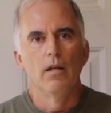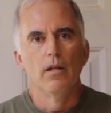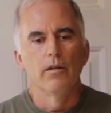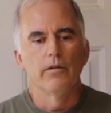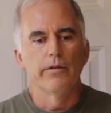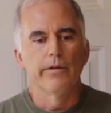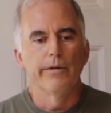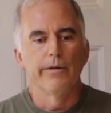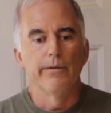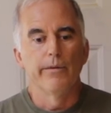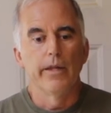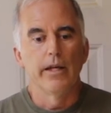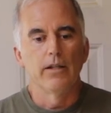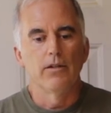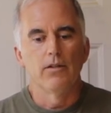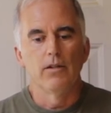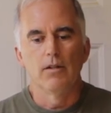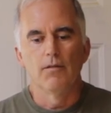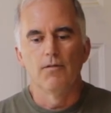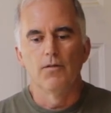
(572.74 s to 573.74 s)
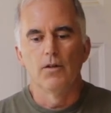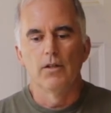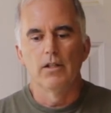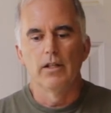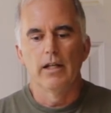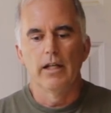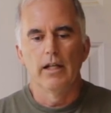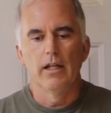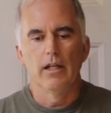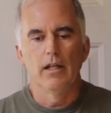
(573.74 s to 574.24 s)
So that's it for
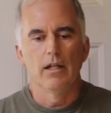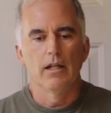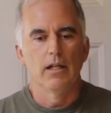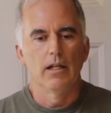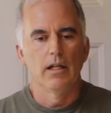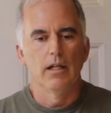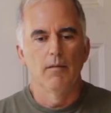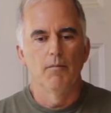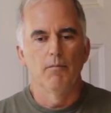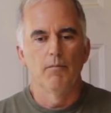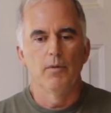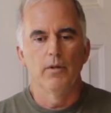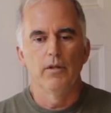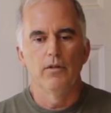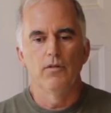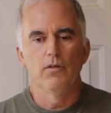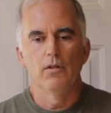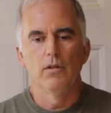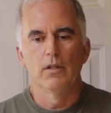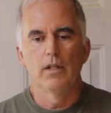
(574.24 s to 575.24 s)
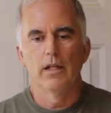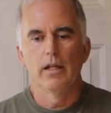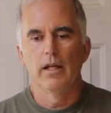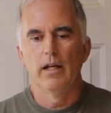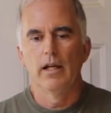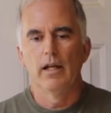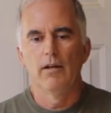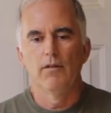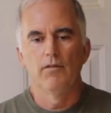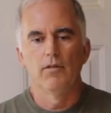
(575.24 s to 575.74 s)
today. Pretty soon I'm going
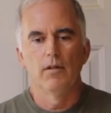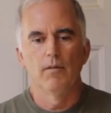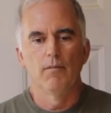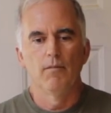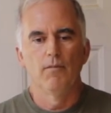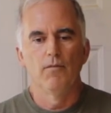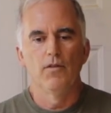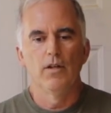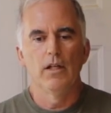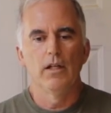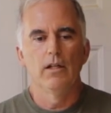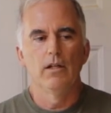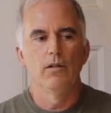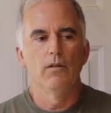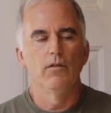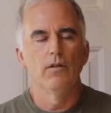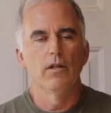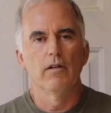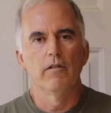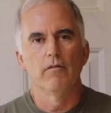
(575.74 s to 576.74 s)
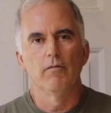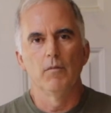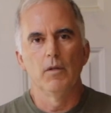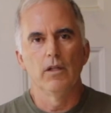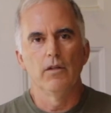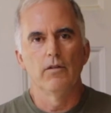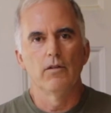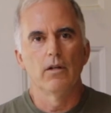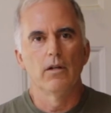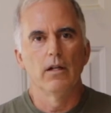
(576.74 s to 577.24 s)
to have some videos of me
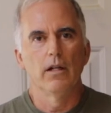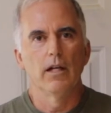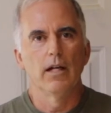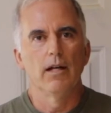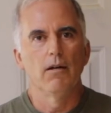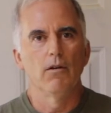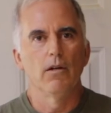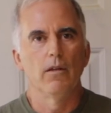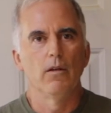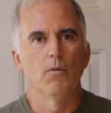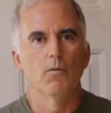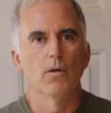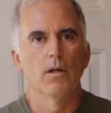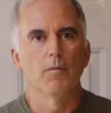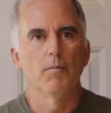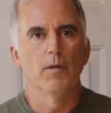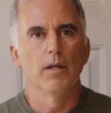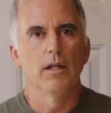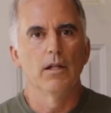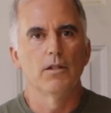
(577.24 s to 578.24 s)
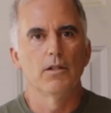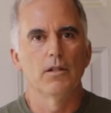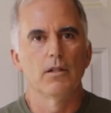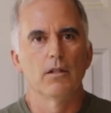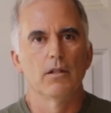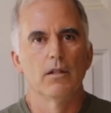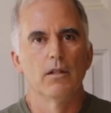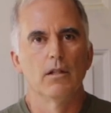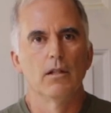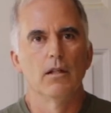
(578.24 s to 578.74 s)
starting out on the workbench,
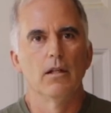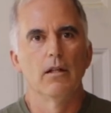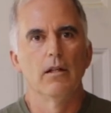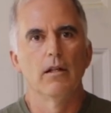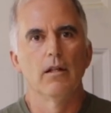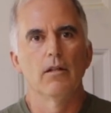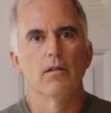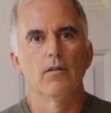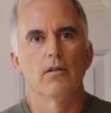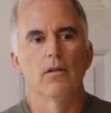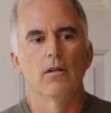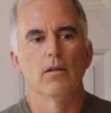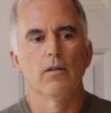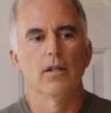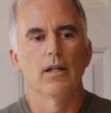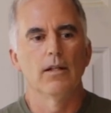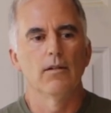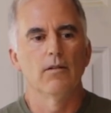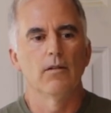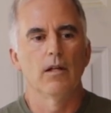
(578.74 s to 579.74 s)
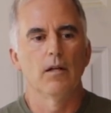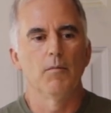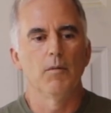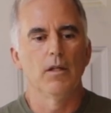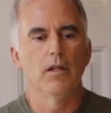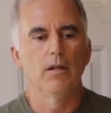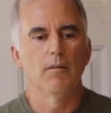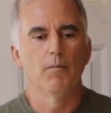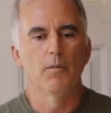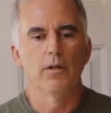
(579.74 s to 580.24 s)
so that's going to
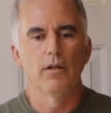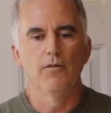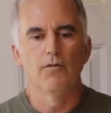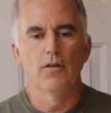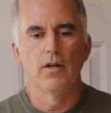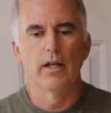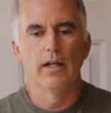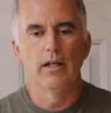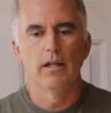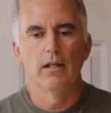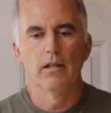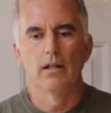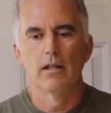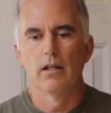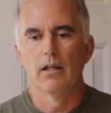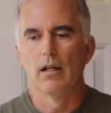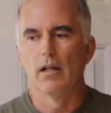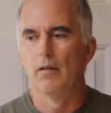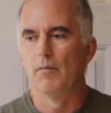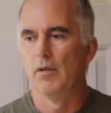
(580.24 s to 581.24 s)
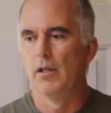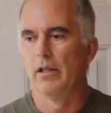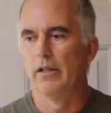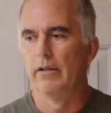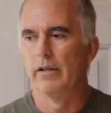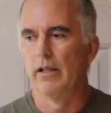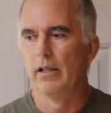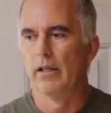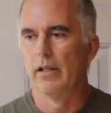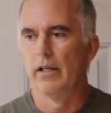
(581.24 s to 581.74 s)
be pretty fun. I'll be
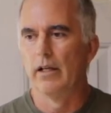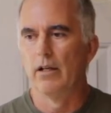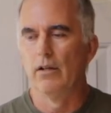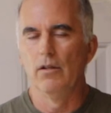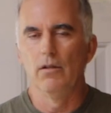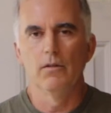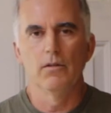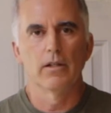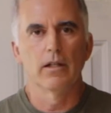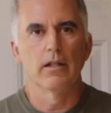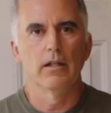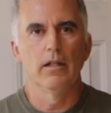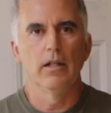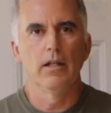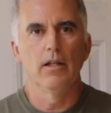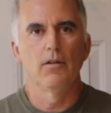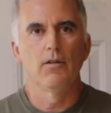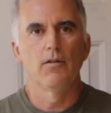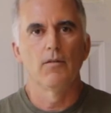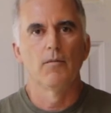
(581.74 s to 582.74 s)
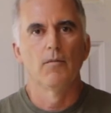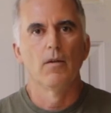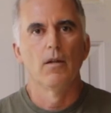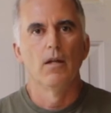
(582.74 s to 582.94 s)
learning a lot of new techniques.